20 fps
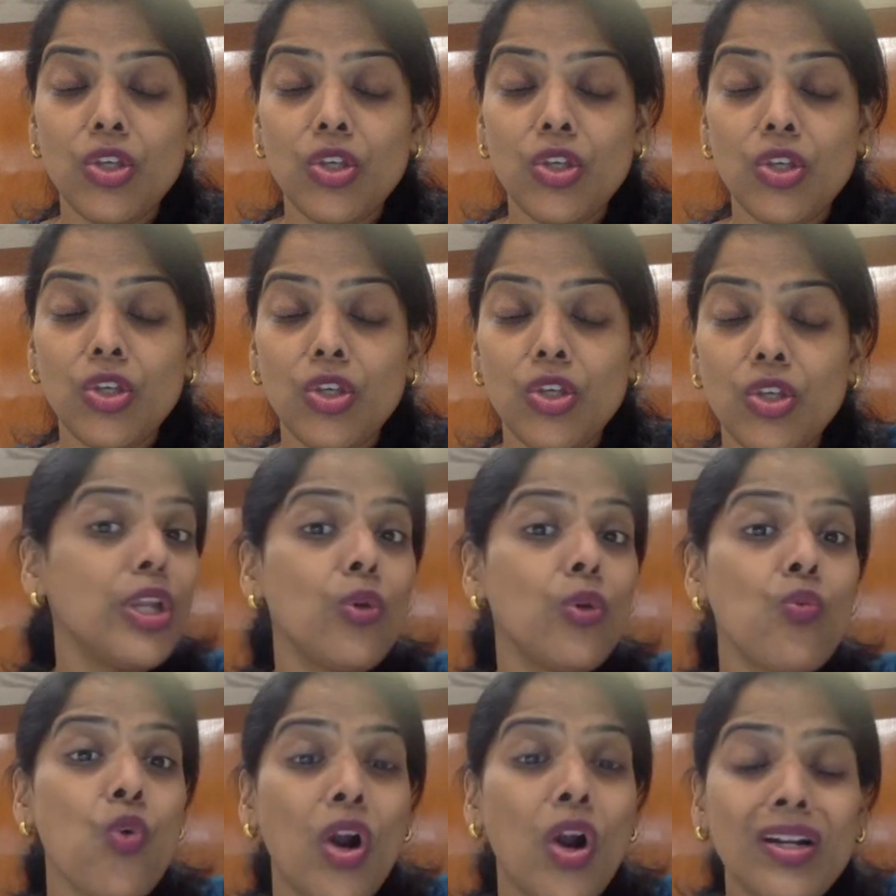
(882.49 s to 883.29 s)
Do you
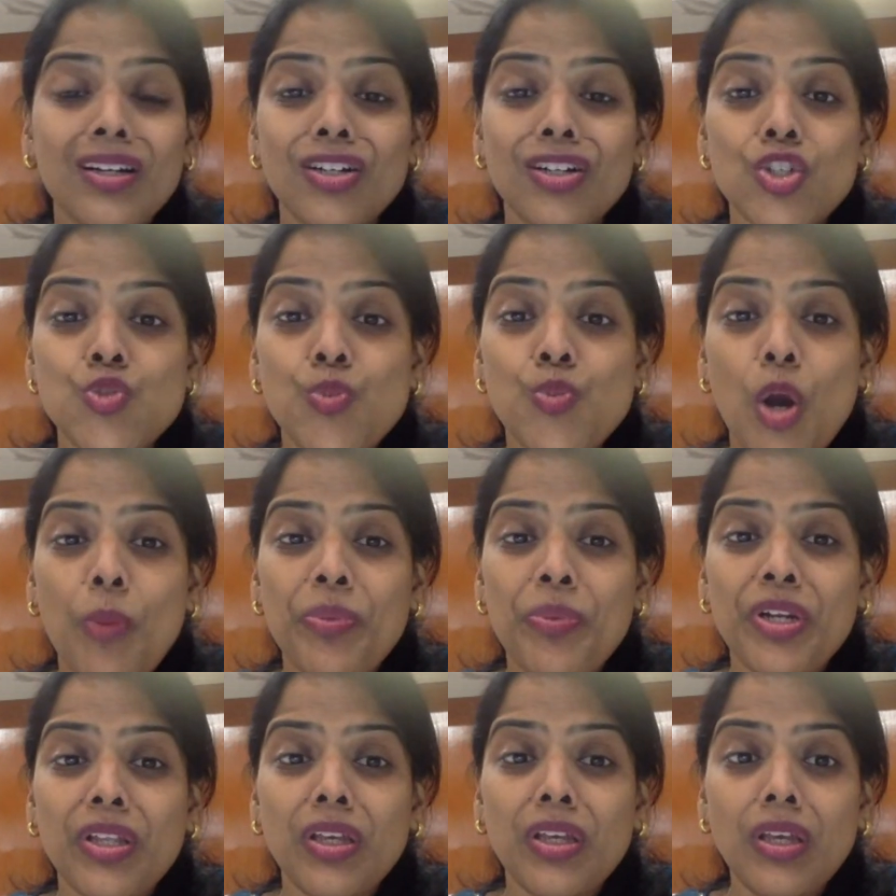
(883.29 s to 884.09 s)
need water ditch
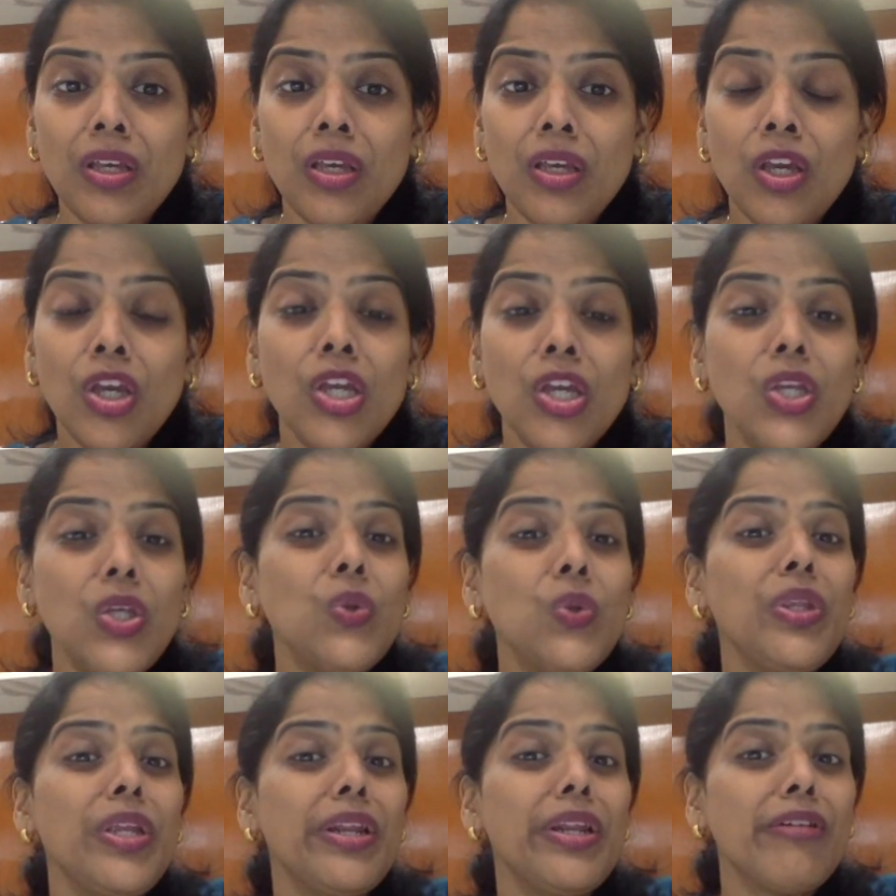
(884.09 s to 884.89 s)
property? You
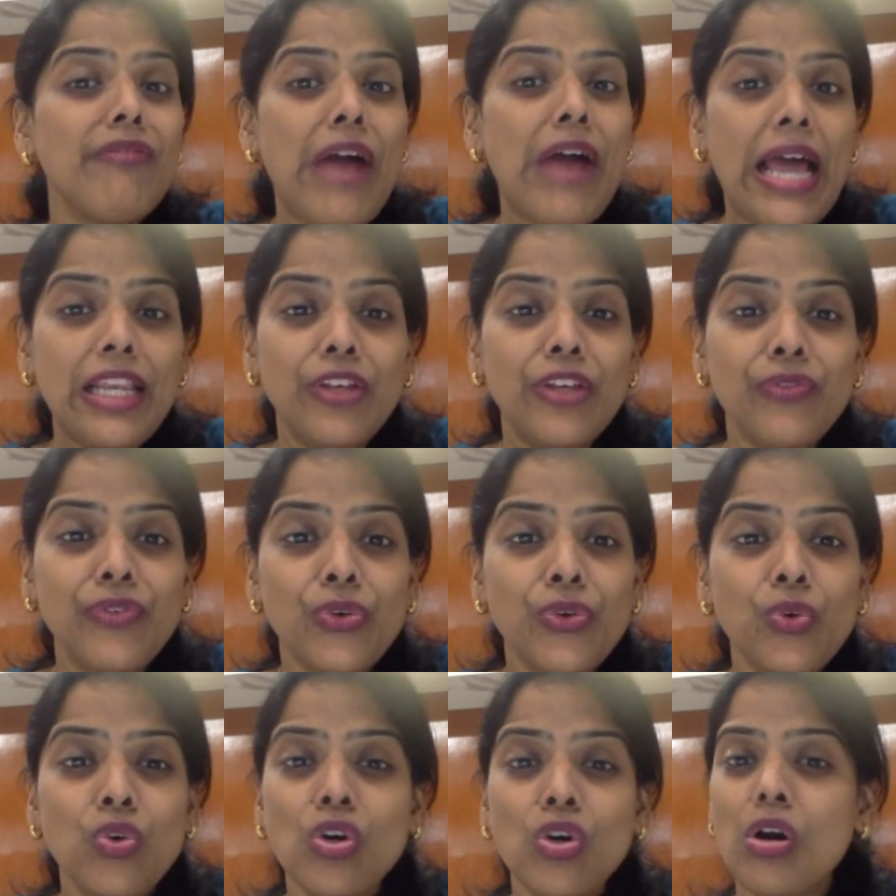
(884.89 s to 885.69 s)
need a valley
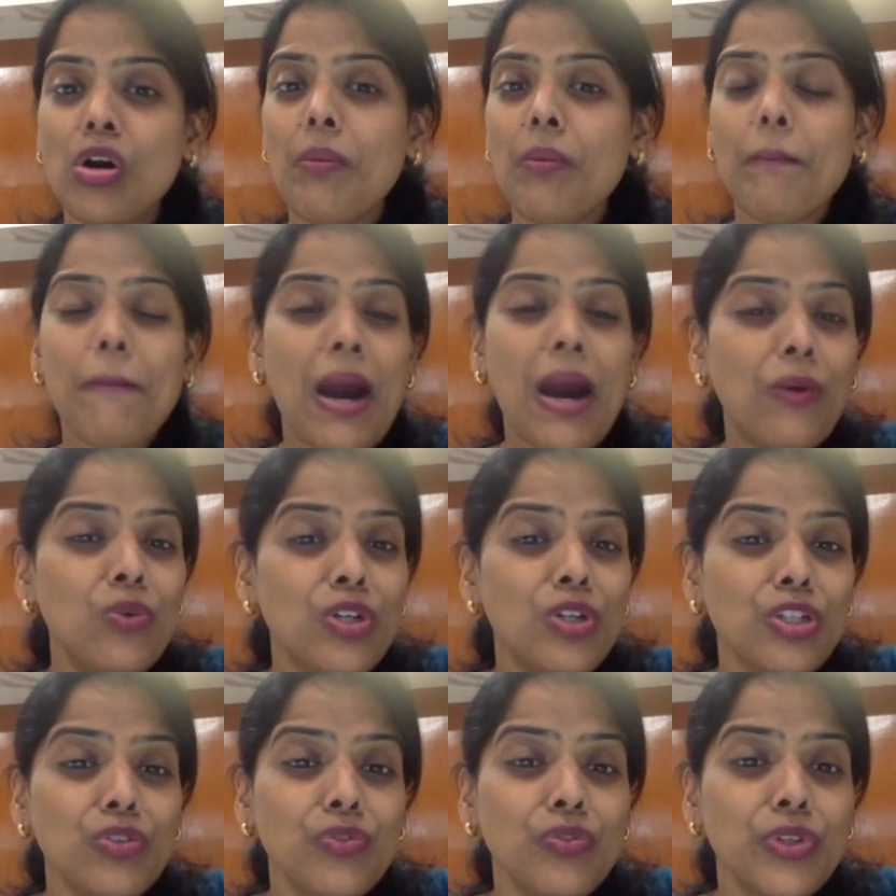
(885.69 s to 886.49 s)
view,
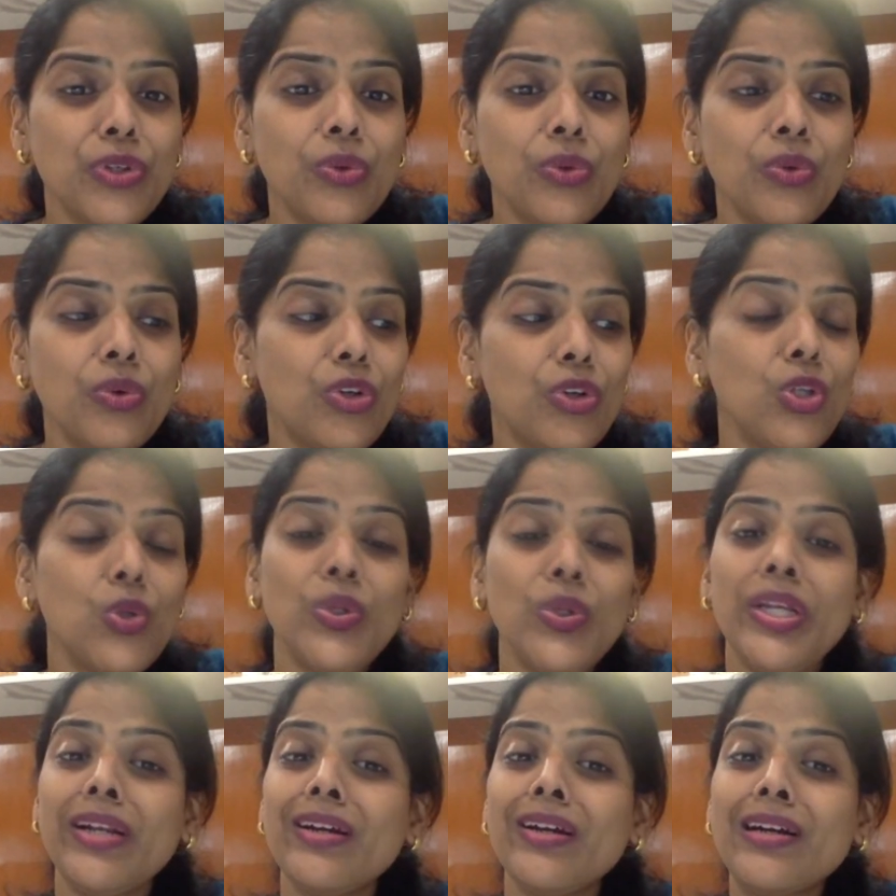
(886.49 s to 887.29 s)
mountain view, you
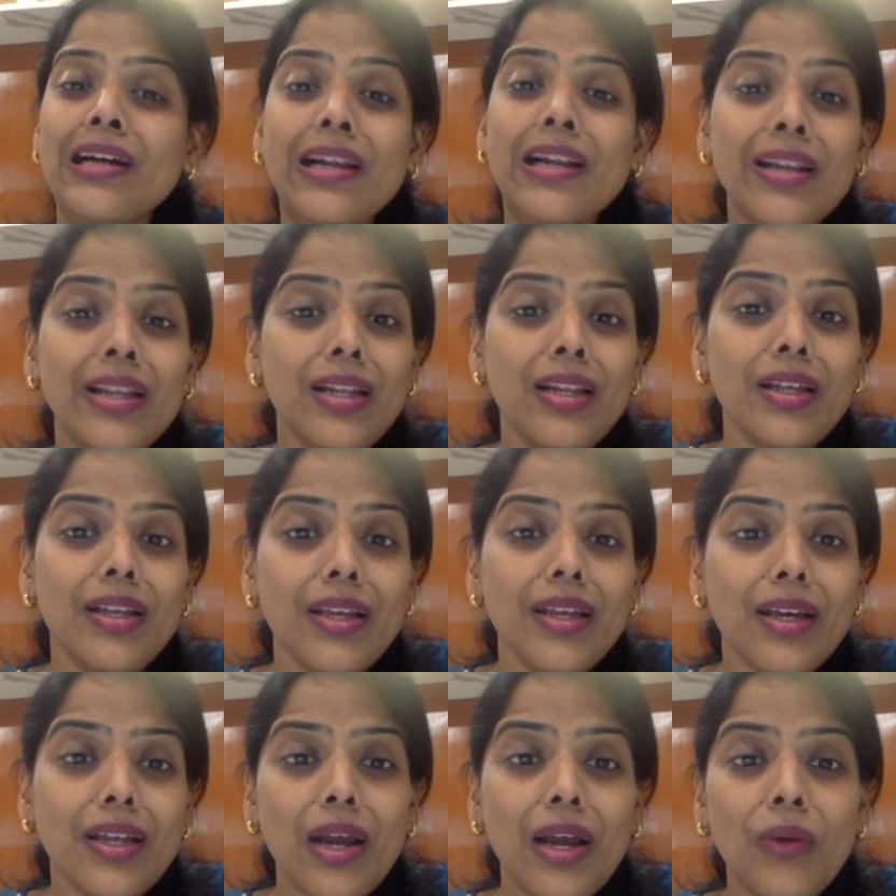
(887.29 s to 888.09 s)
need a greenery
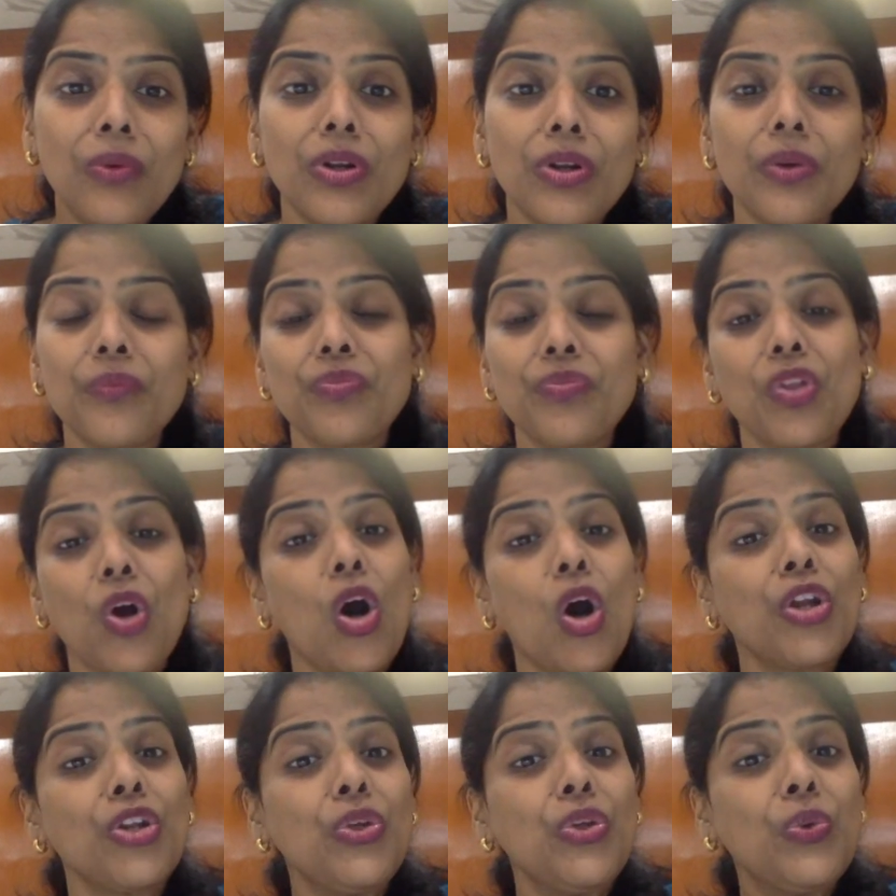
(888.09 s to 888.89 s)
around,
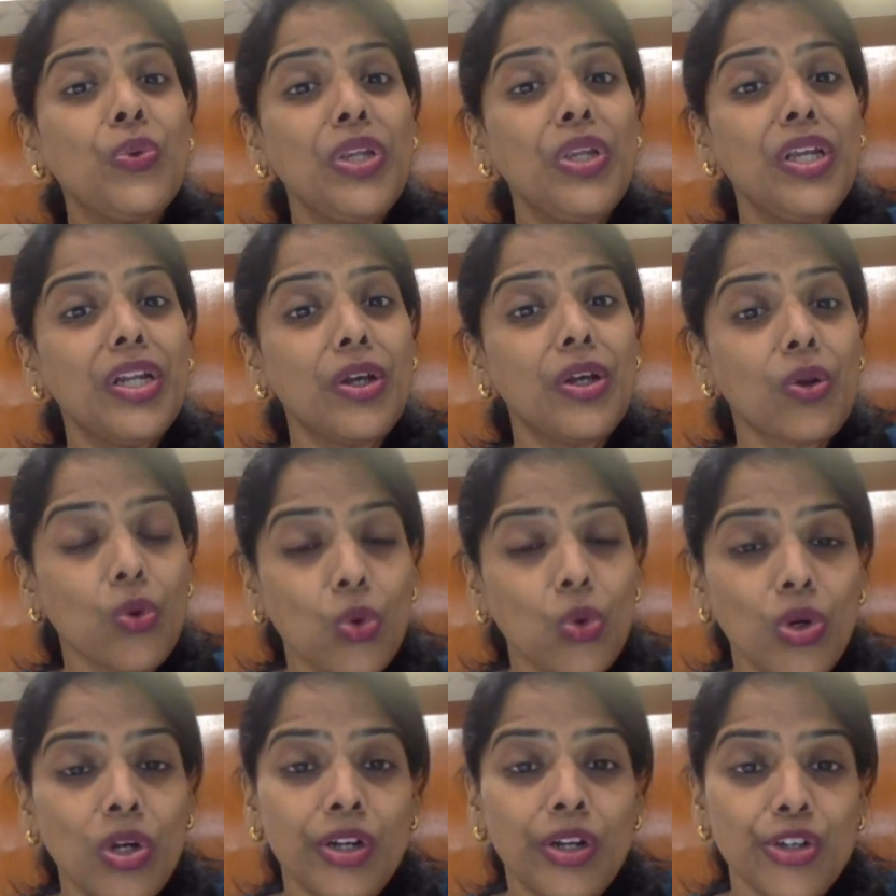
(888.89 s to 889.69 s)
or you need a
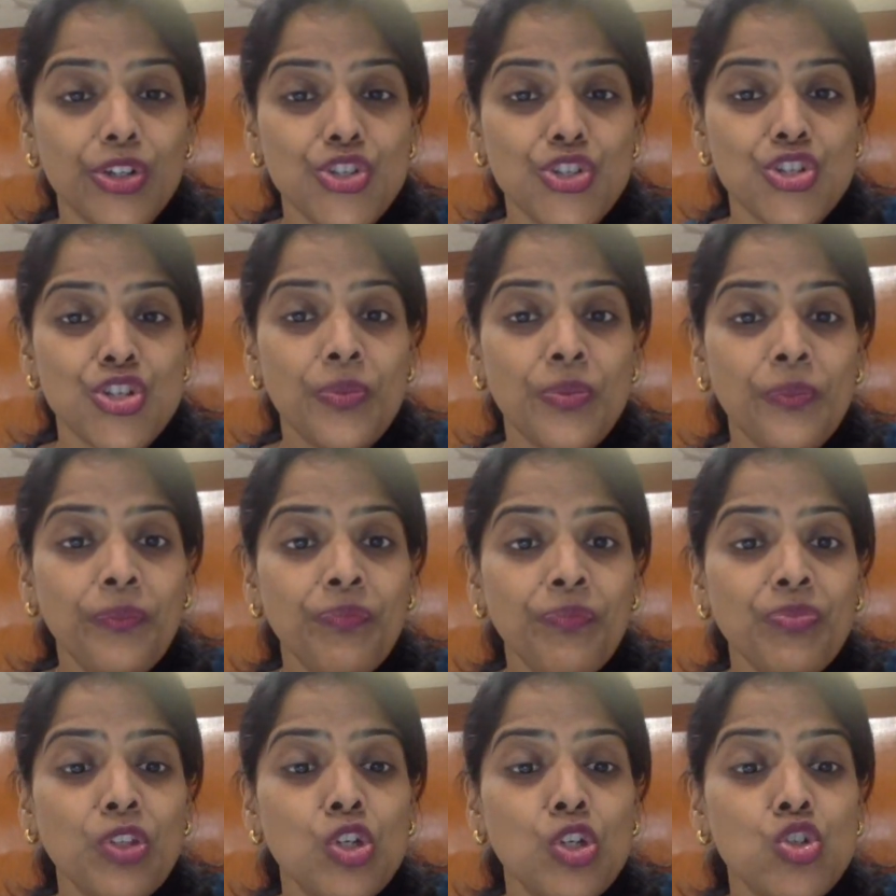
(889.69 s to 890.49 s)
road touch.
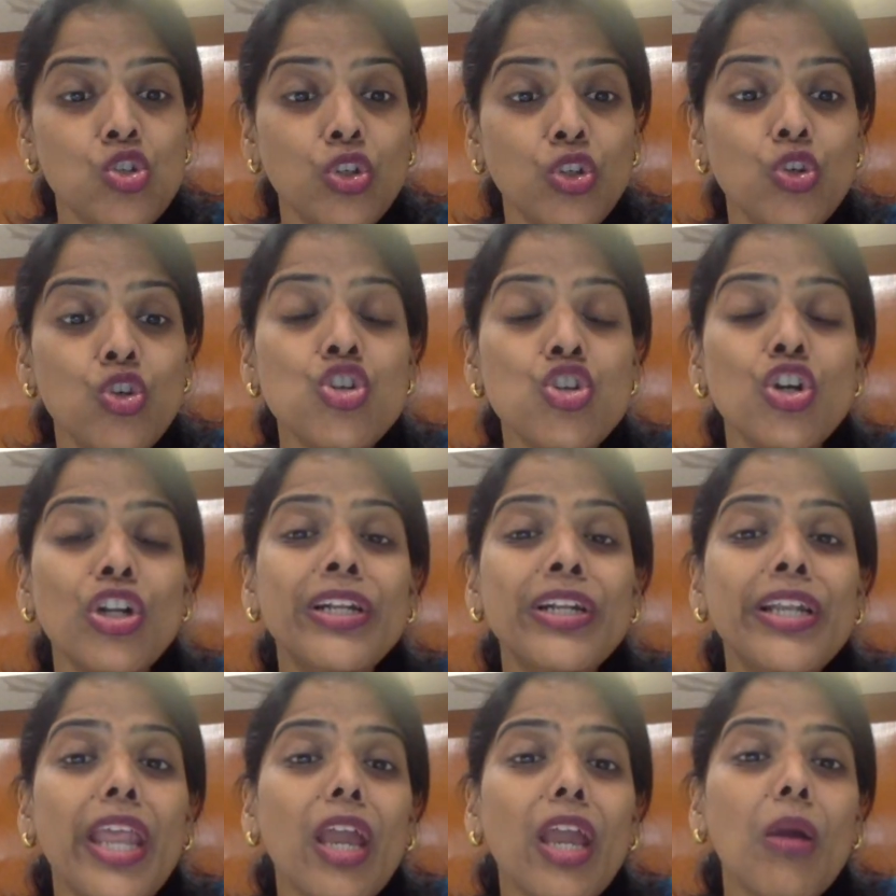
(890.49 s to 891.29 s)
So you should
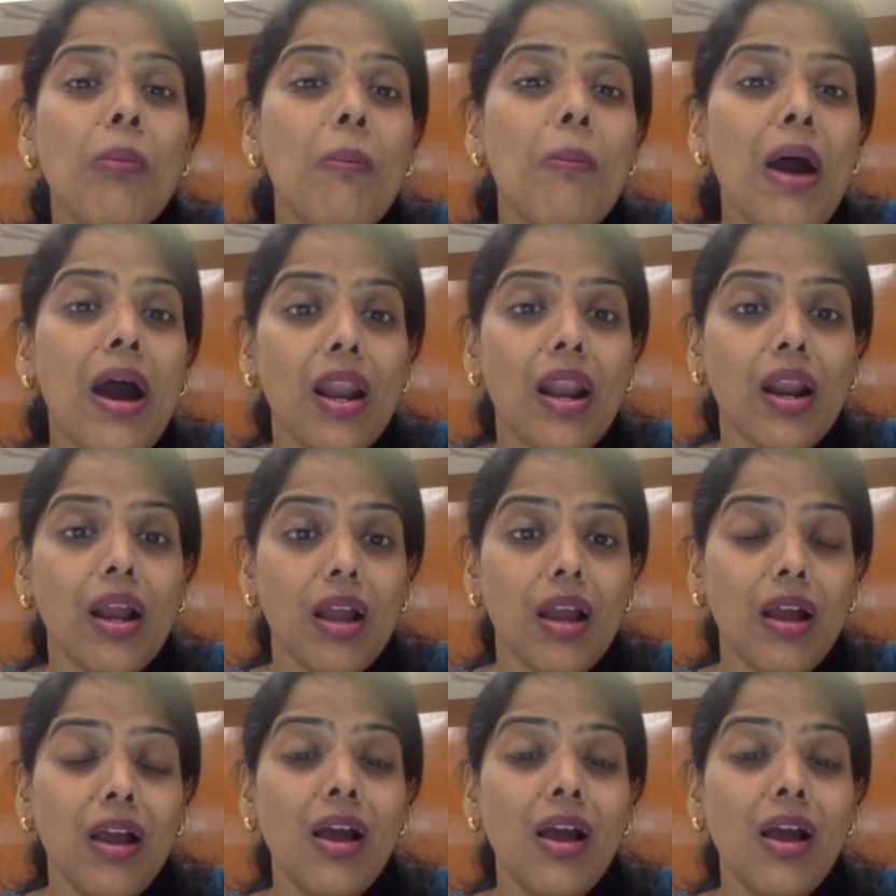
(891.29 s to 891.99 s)
tick mark.